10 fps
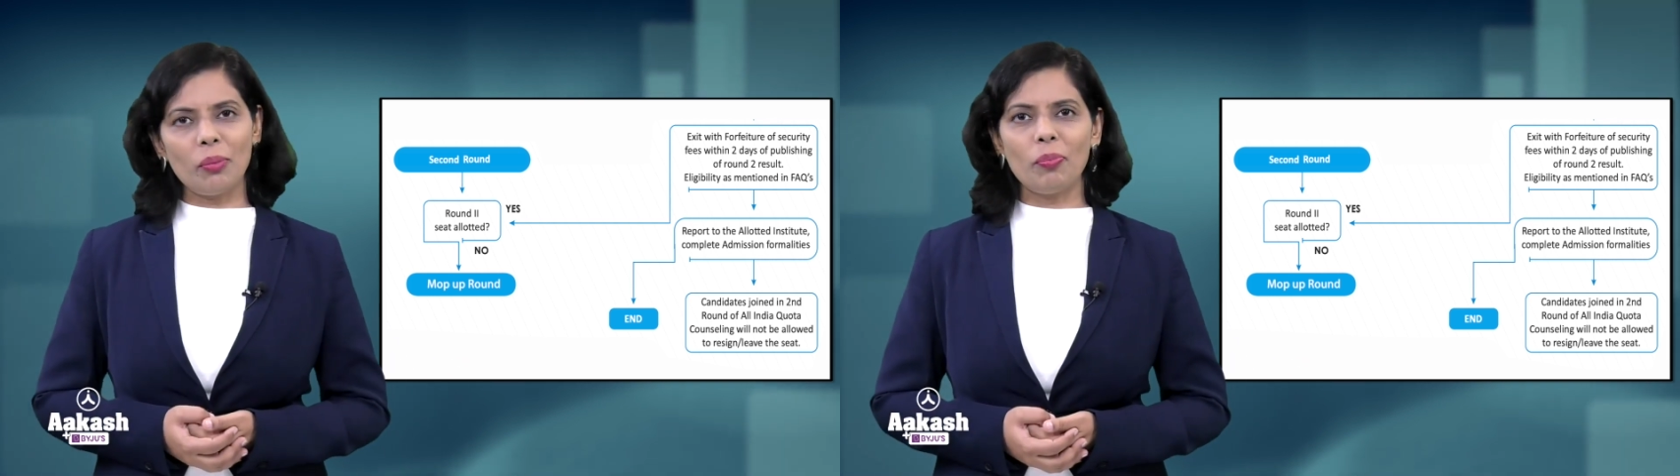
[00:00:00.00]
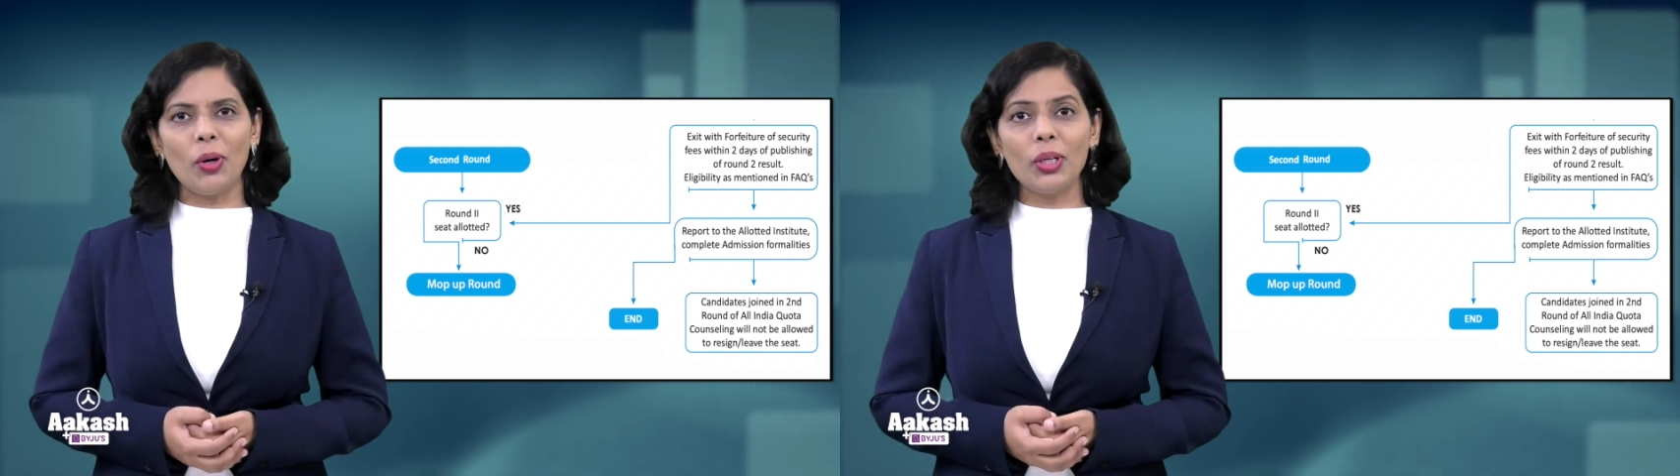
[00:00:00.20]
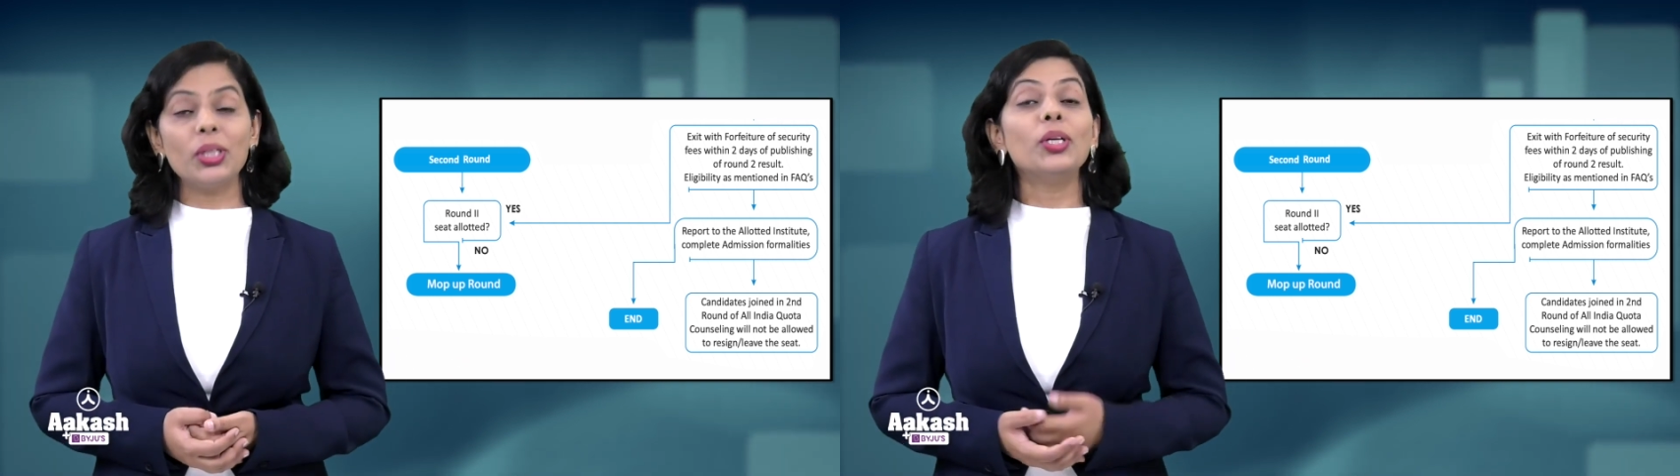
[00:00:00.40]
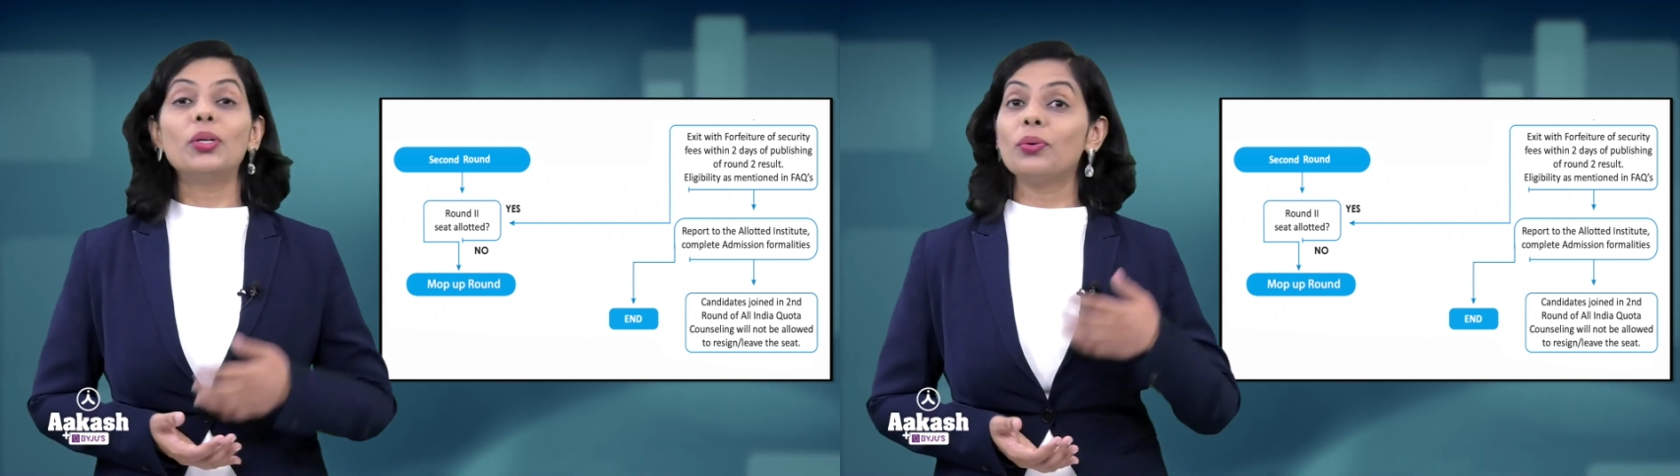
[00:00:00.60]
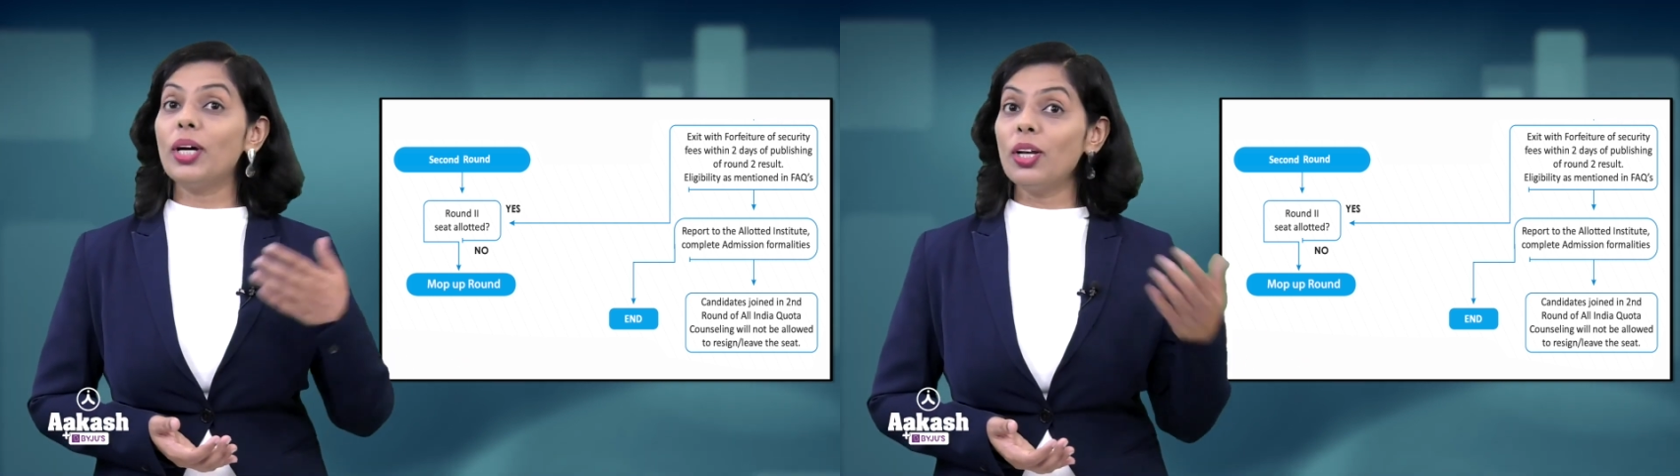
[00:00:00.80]
report
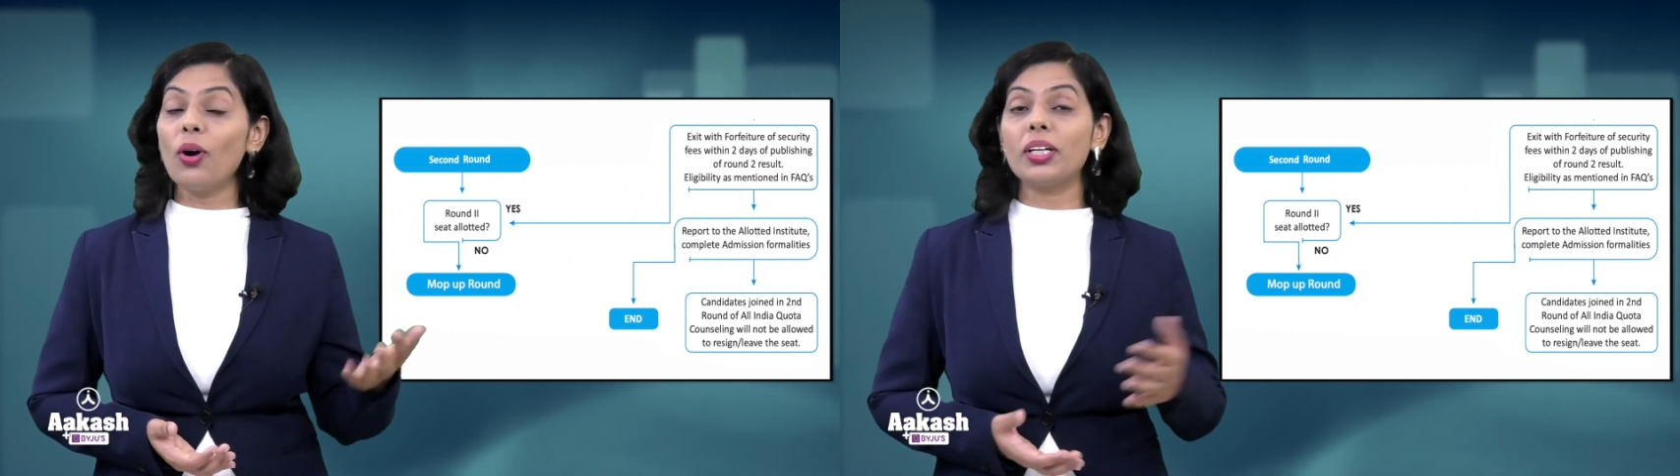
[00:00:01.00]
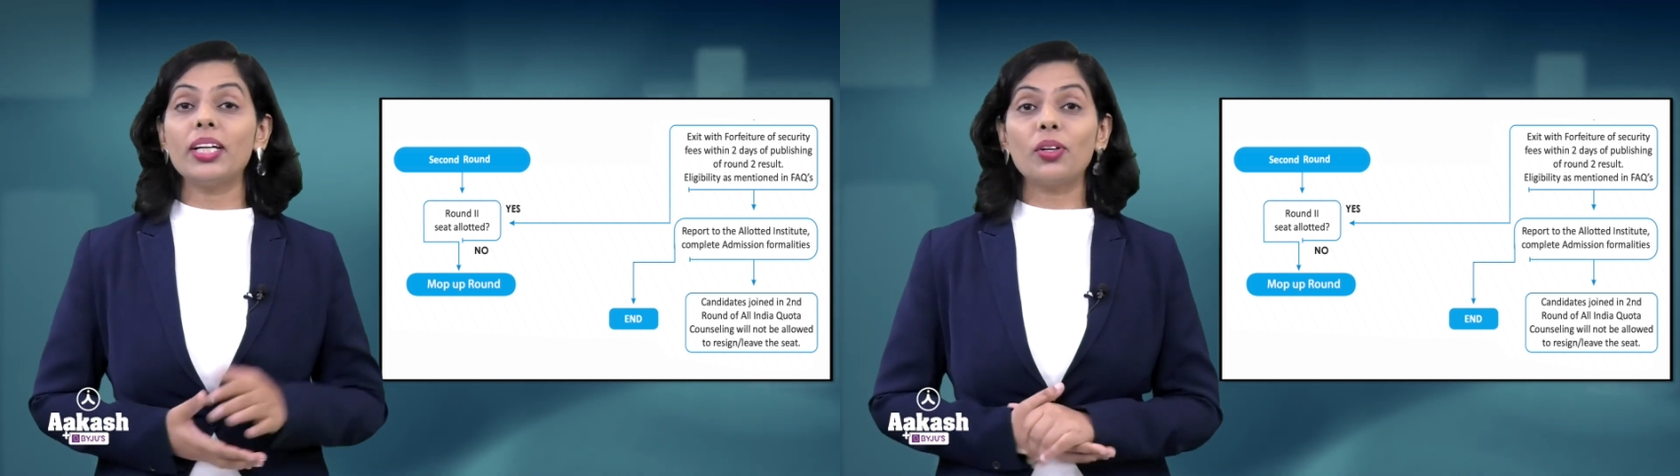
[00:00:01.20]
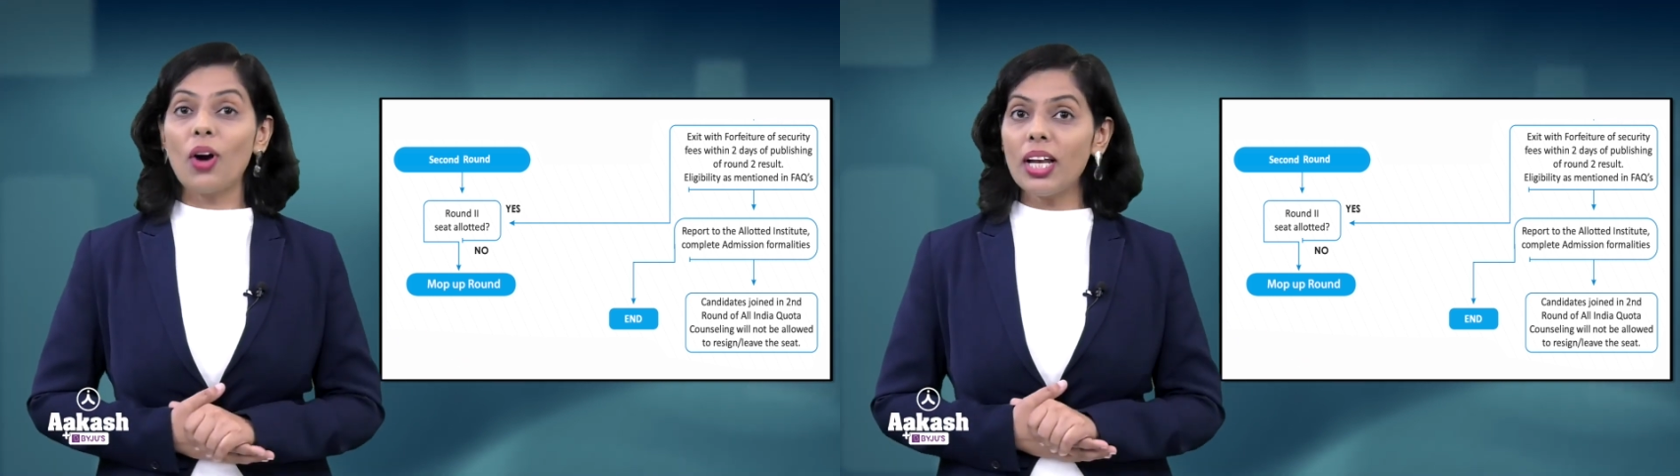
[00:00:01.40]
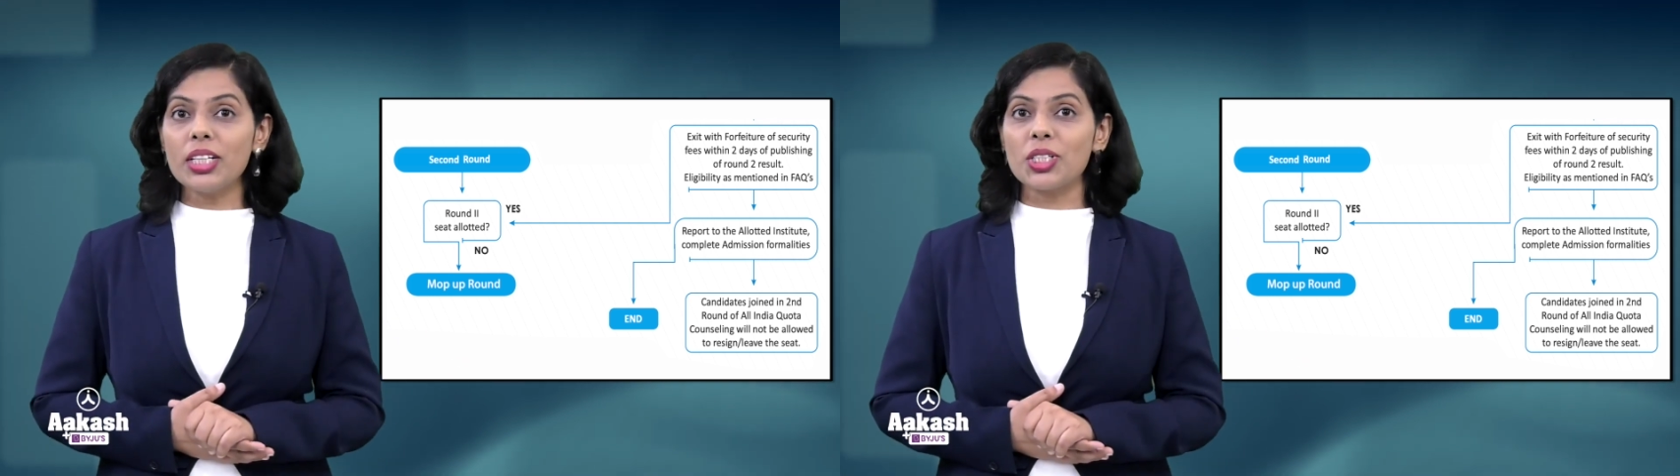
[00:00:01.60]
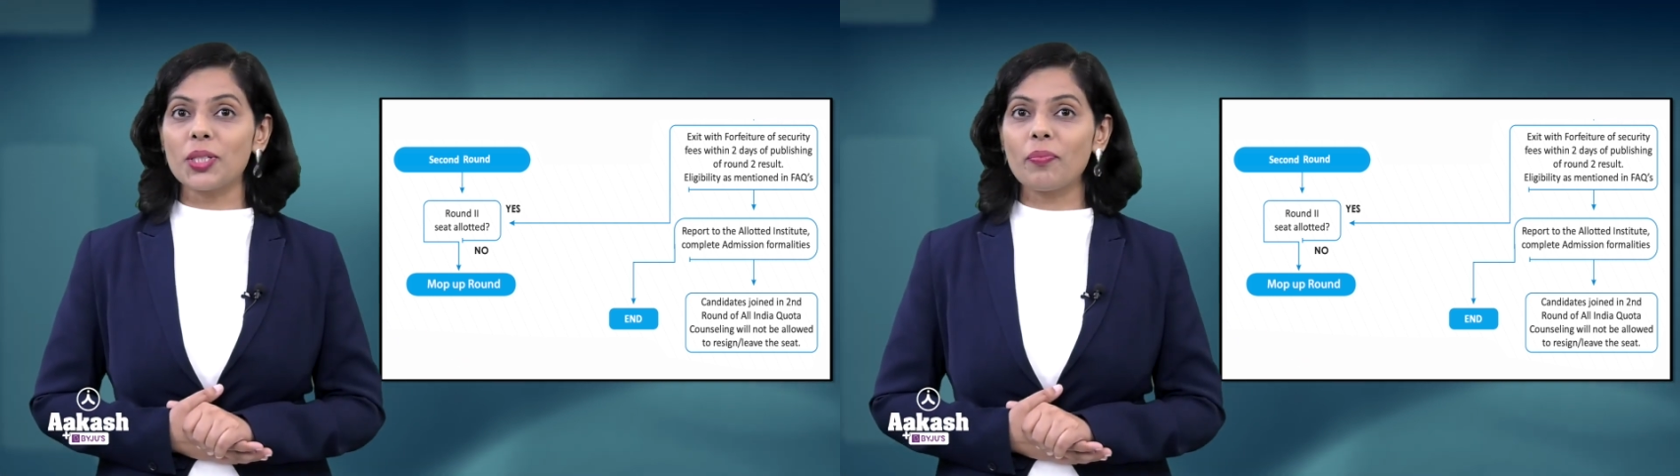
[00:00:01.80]
to allotted college?